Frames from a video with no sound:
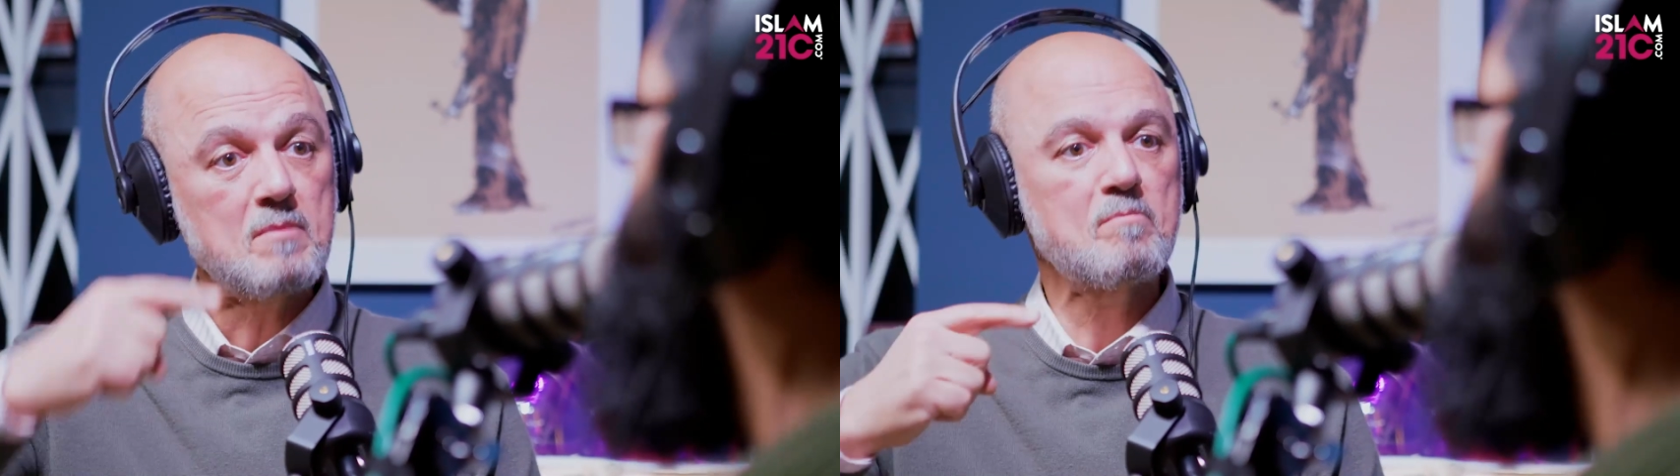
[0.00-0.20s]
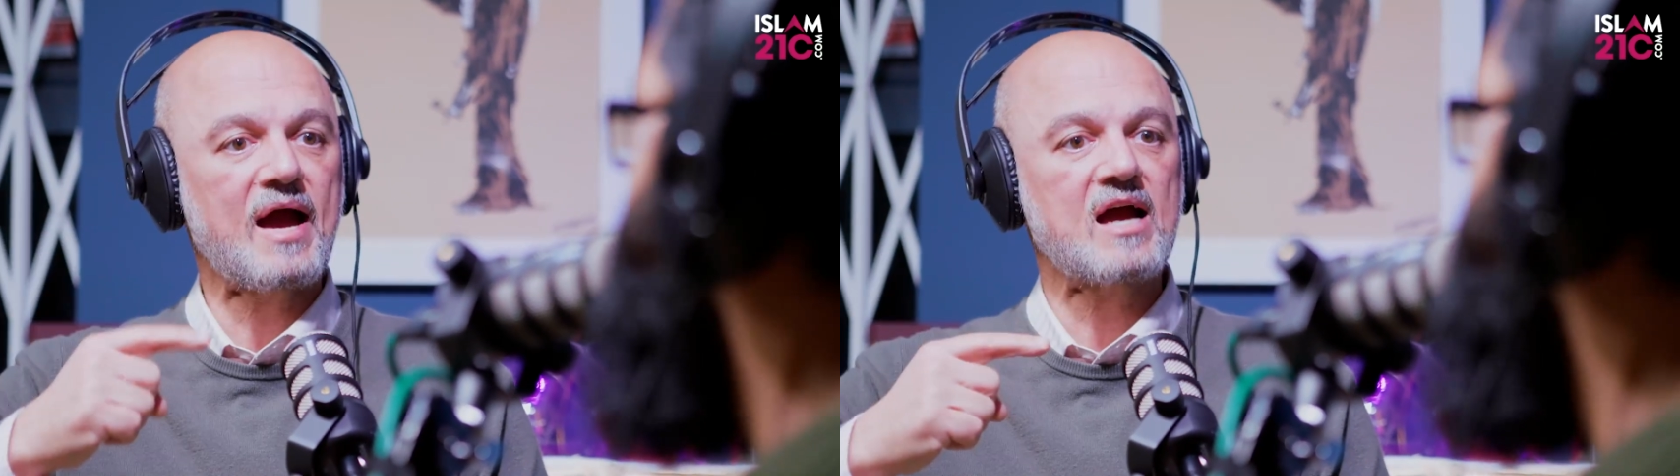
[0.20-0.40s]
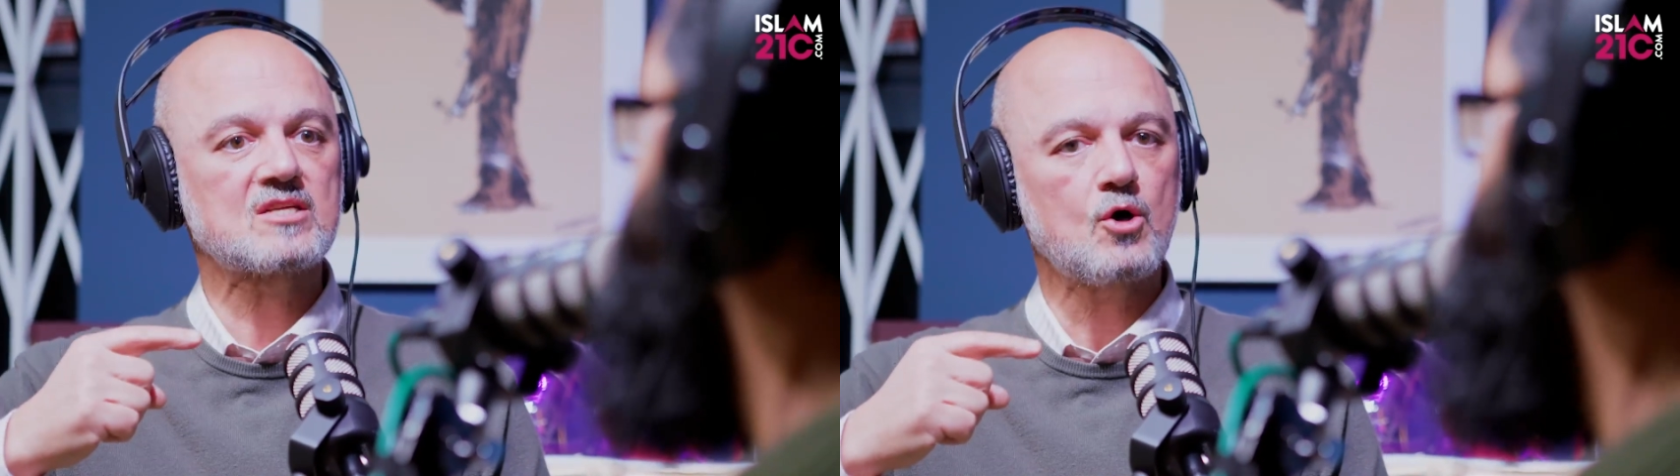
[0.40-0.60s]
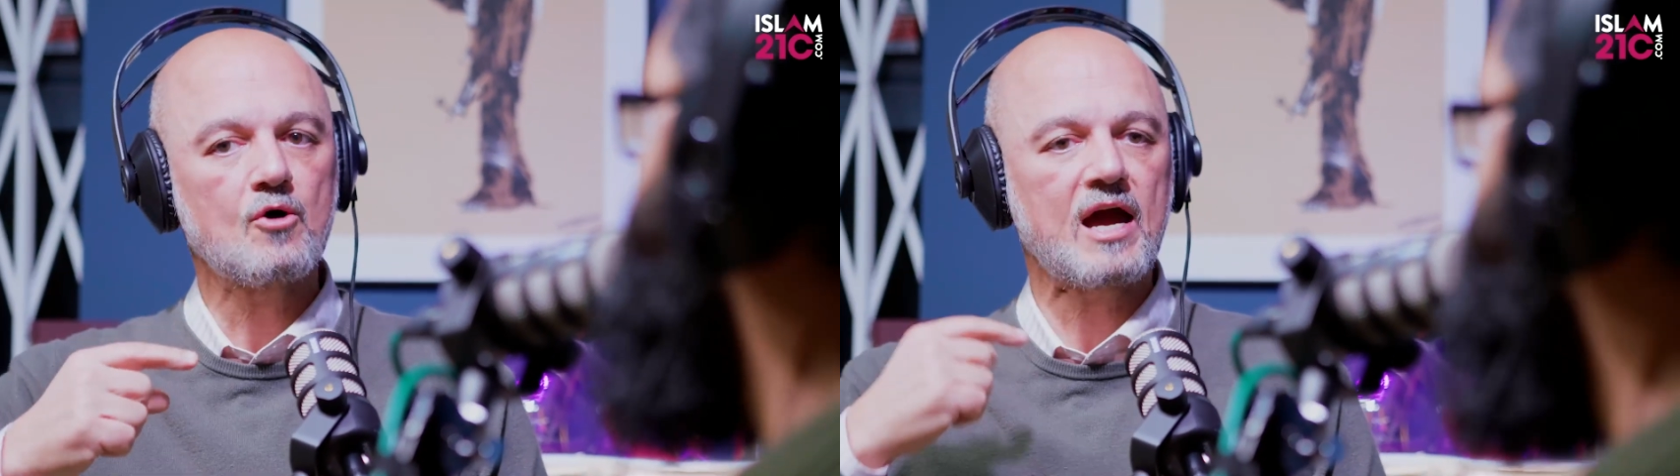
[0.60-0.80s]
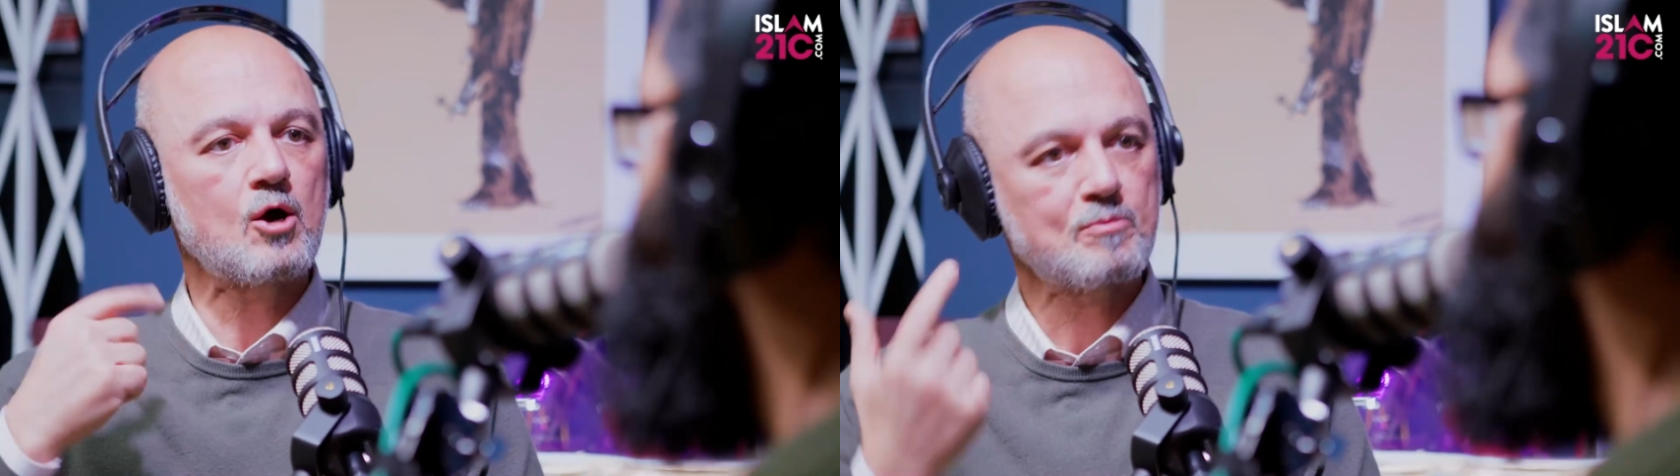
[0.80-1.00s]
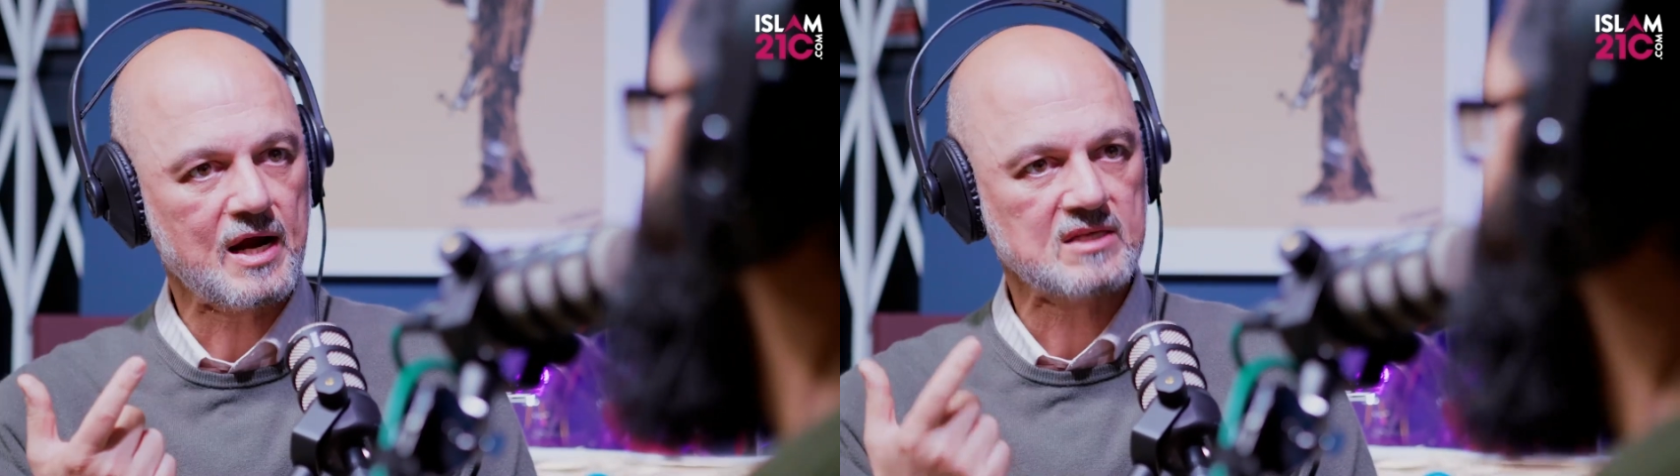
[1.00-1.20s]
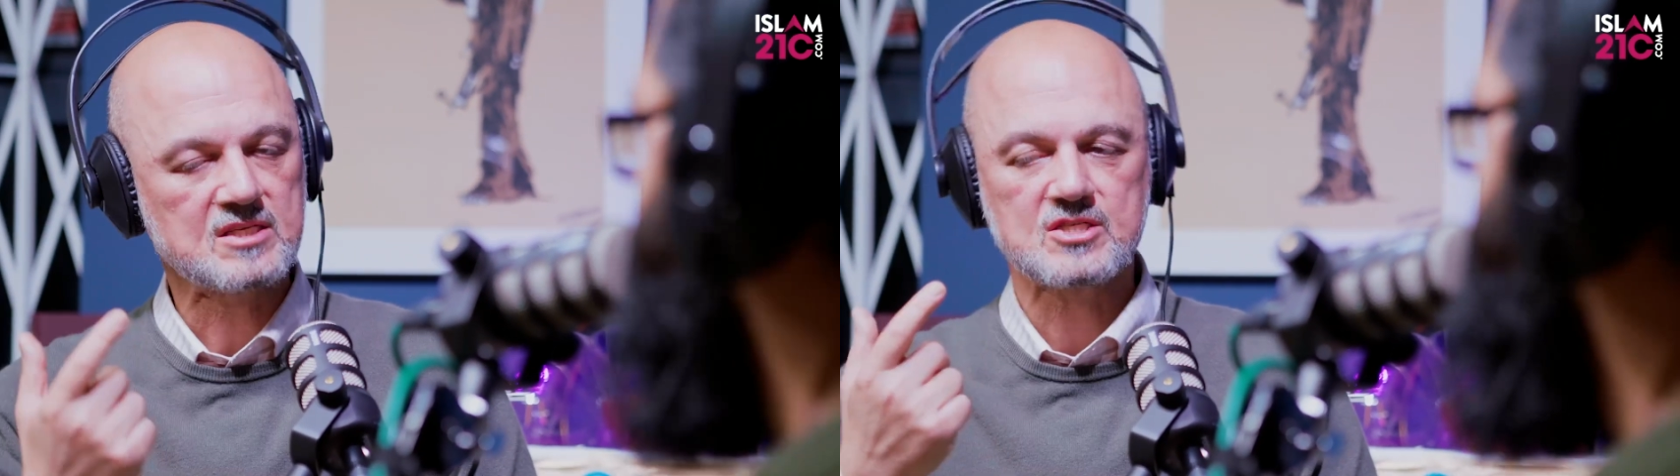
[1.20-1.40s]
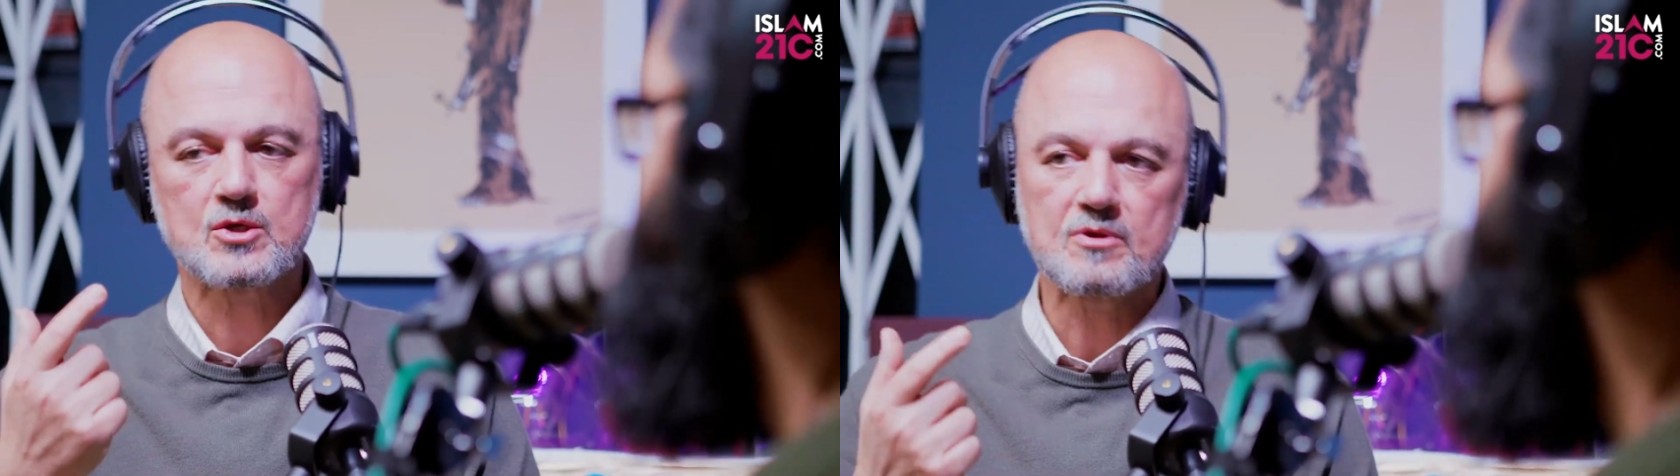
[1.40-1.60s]
impact on our
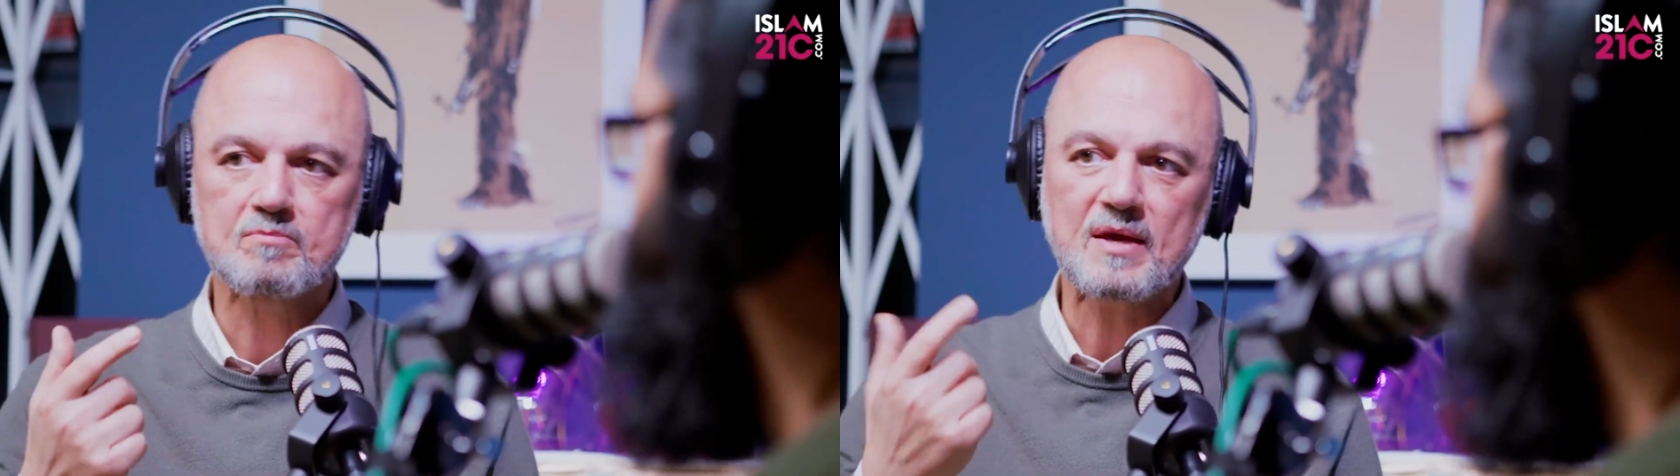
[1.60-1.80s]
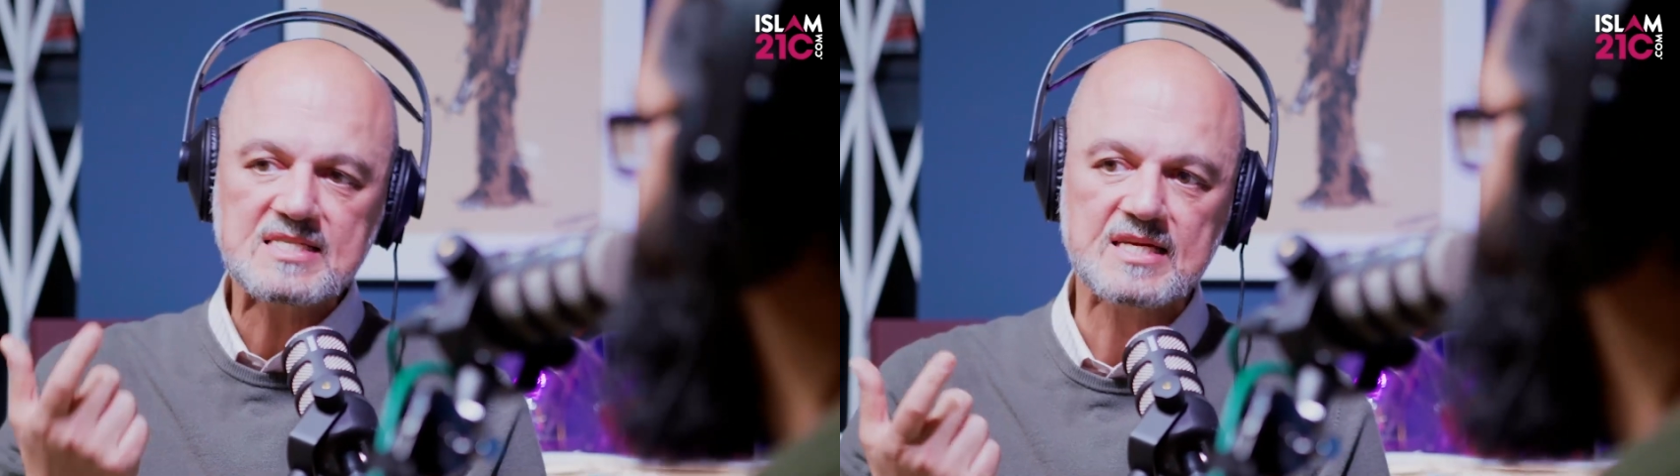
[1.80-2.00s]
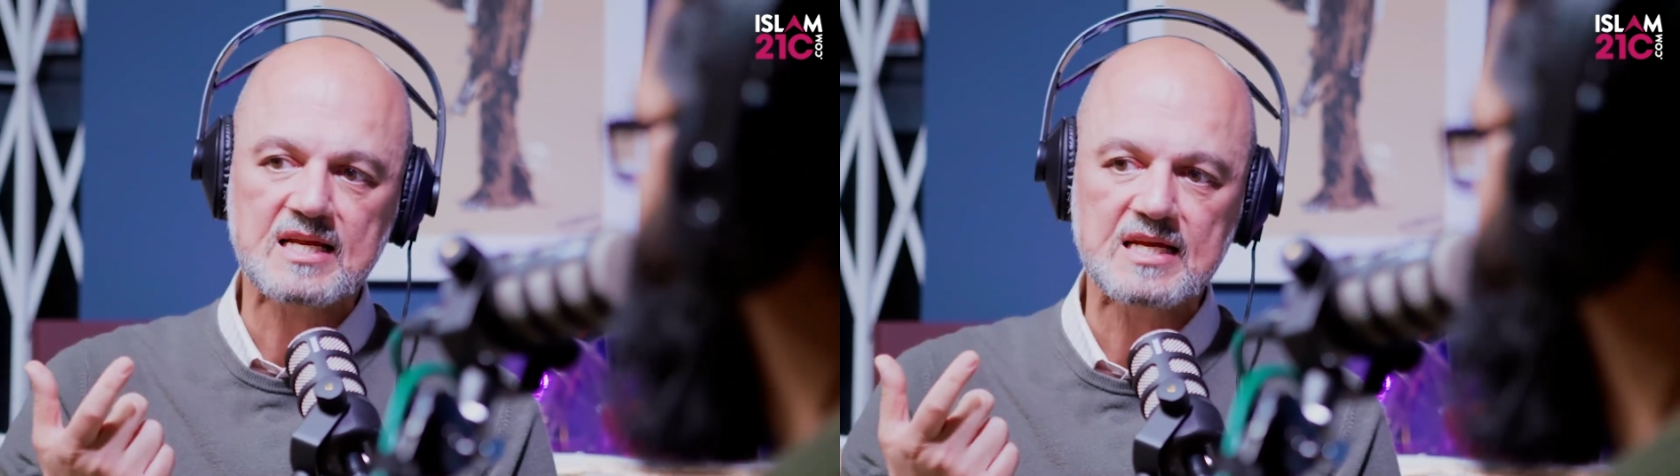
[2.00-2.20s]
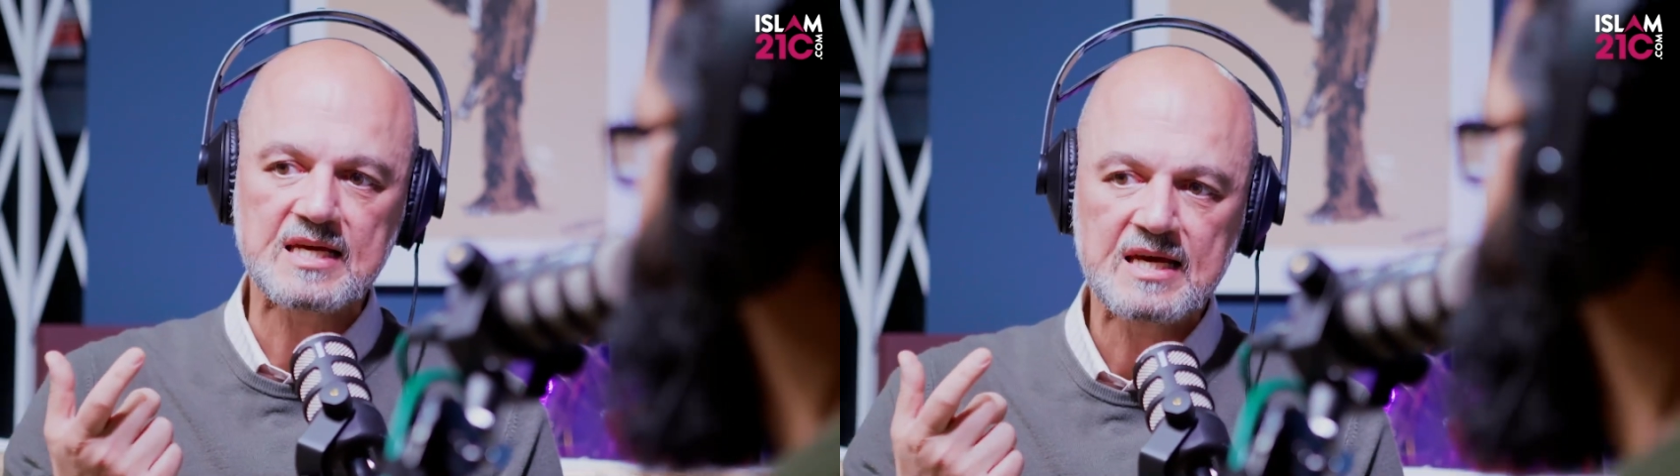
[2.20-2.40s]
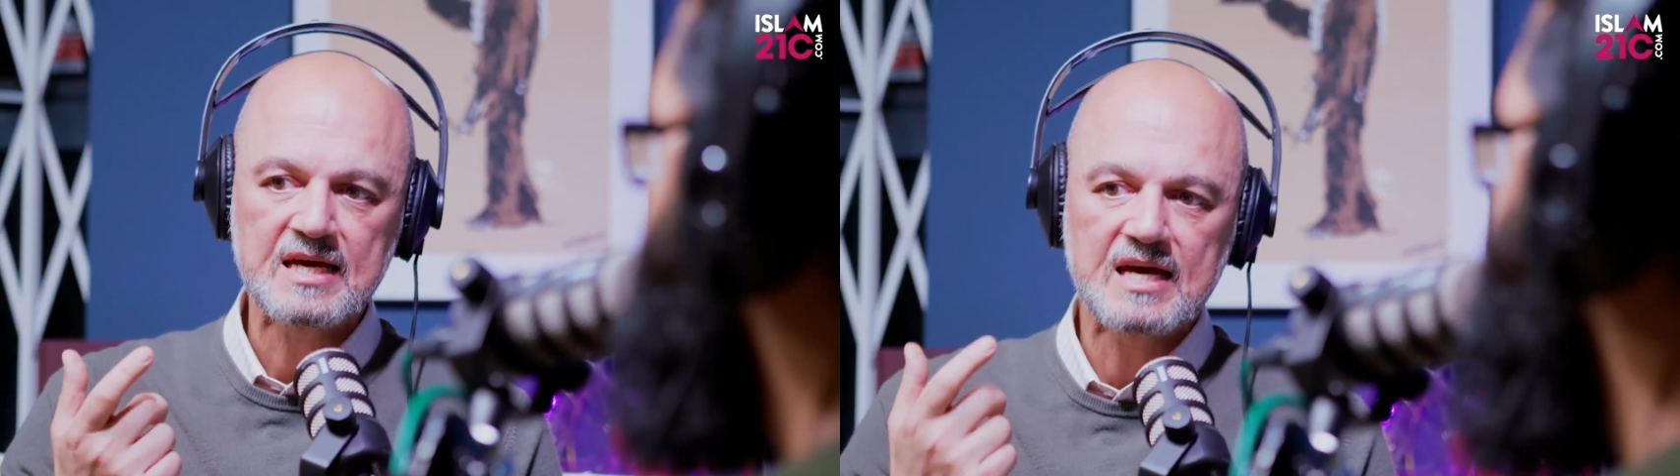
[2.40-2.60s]
practice, so that basically